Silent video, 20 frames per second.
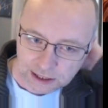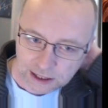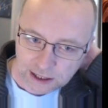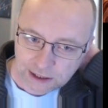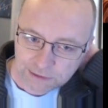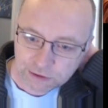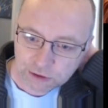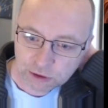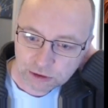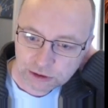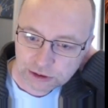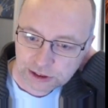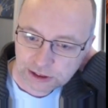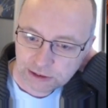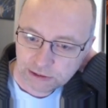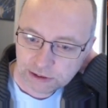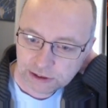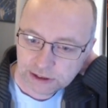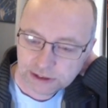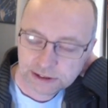I've got
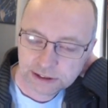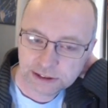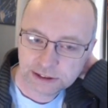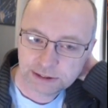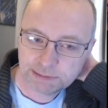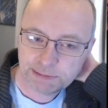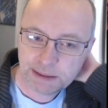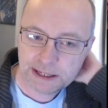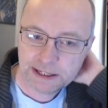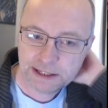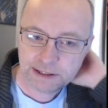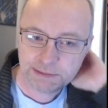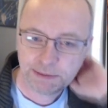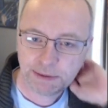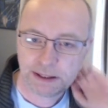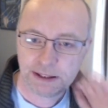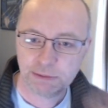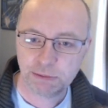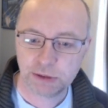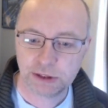jokers and spares, but
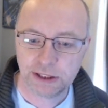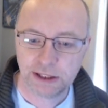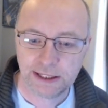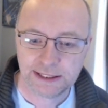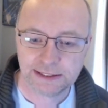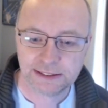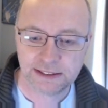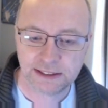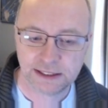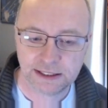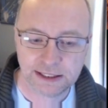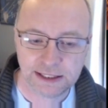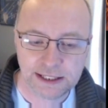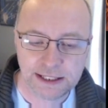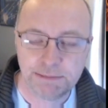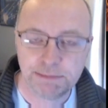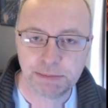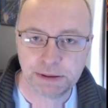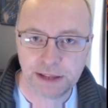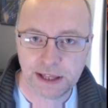I would like to
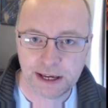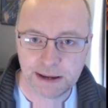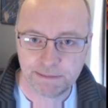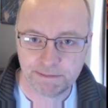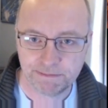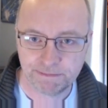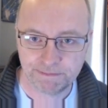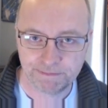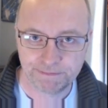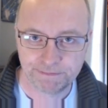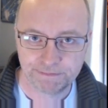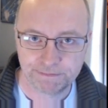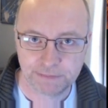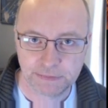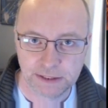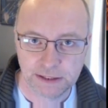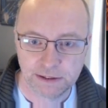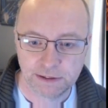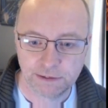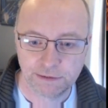keep them
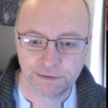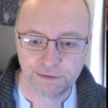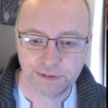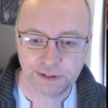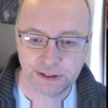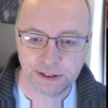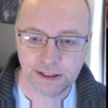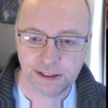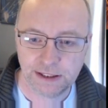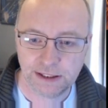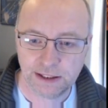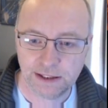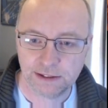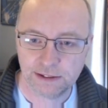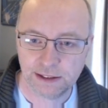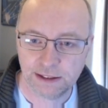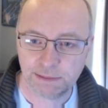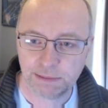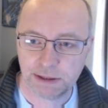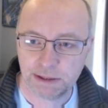for the
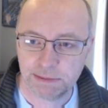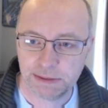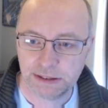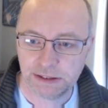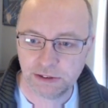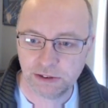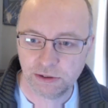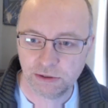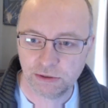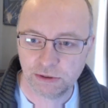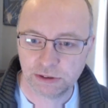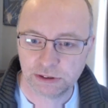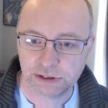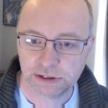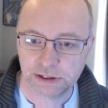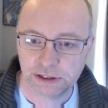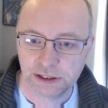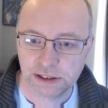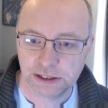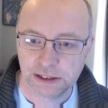upcoming
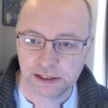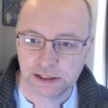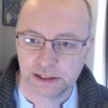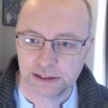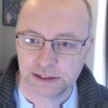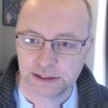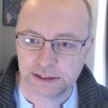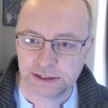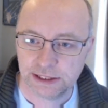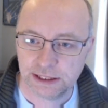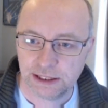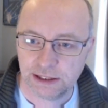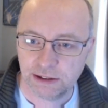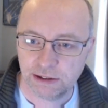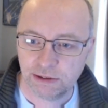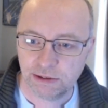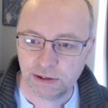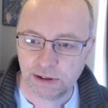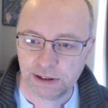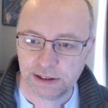duels.
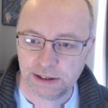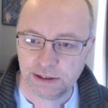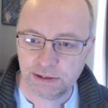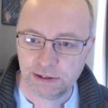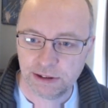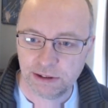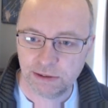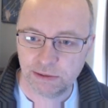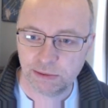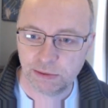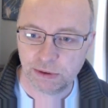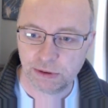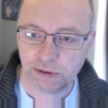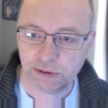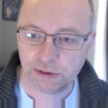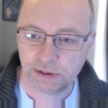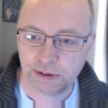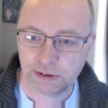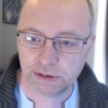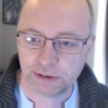So, I don't know what
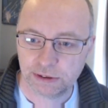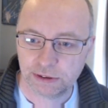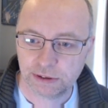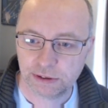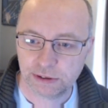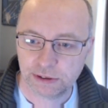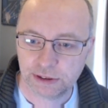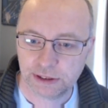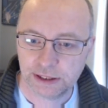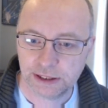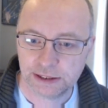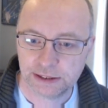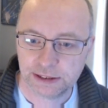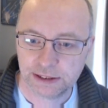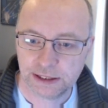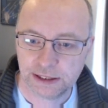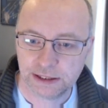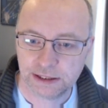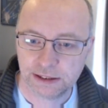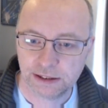gets
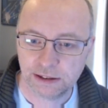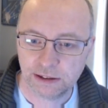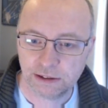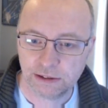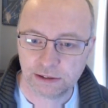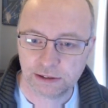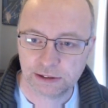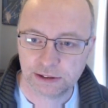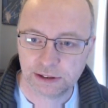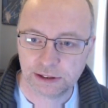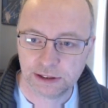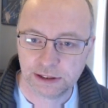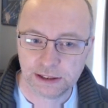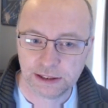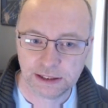unlocked